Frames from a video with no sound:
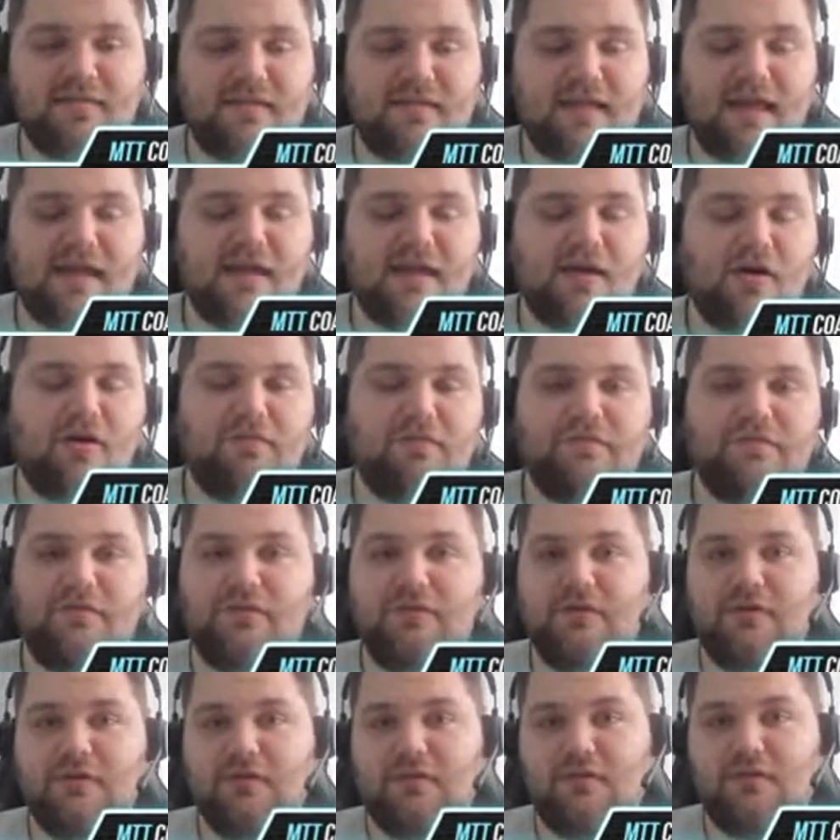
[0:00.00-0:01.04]
they
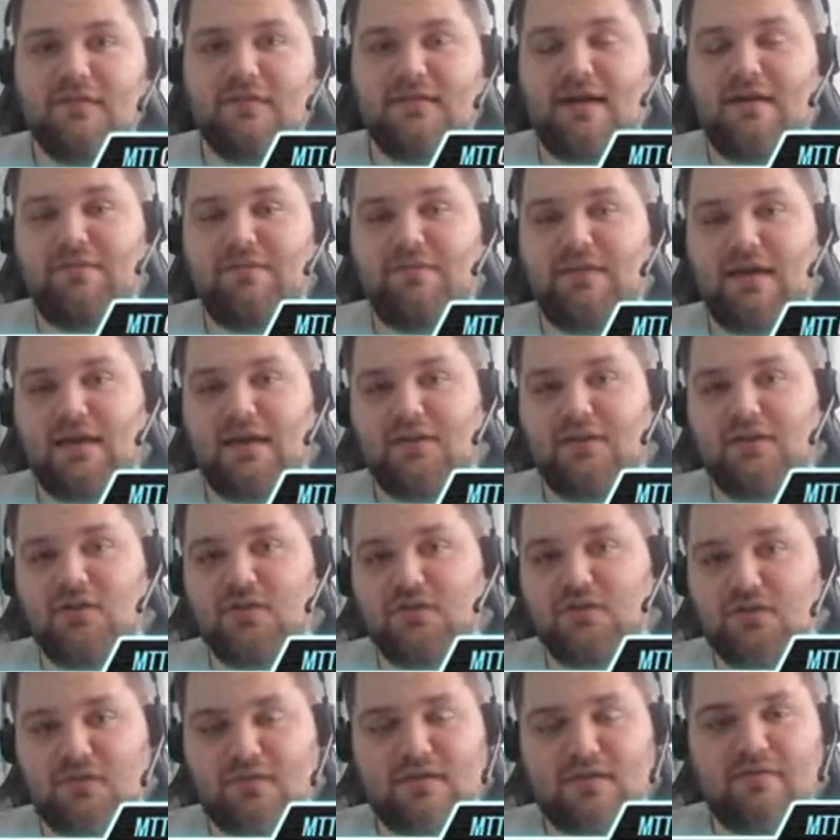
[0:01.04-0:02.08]
offer stuff like
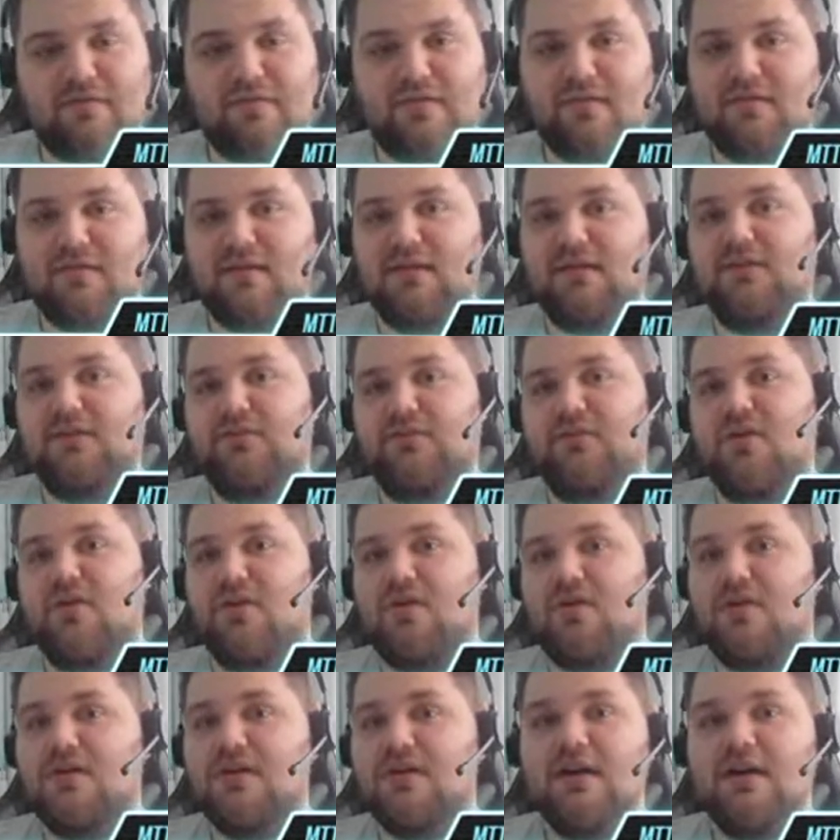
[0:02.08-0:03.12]
Deuce to 7 single
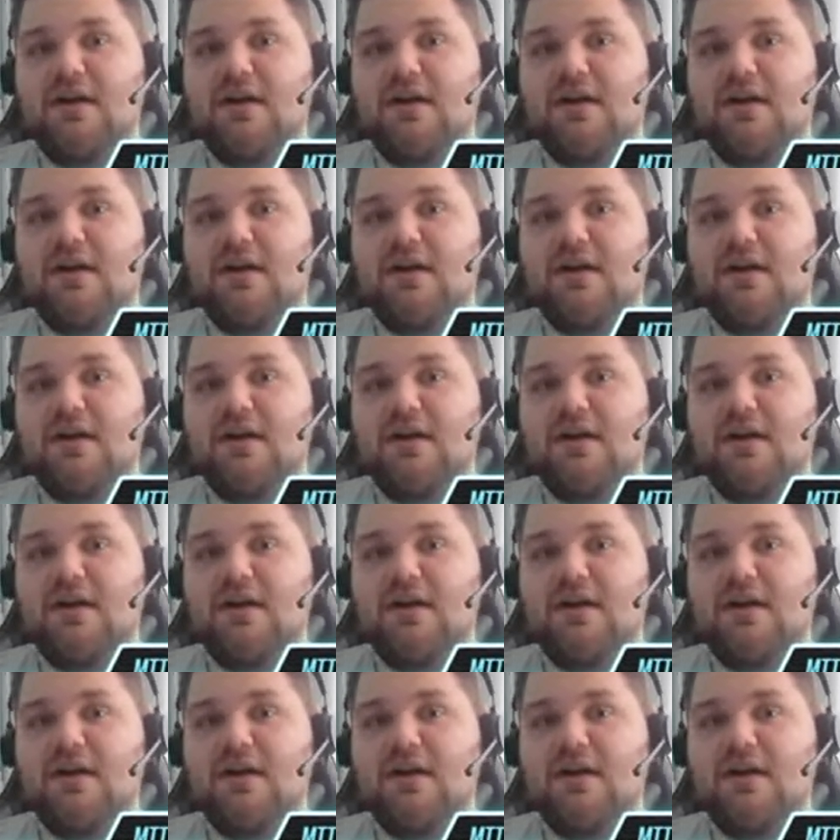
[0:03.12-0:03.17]
draw,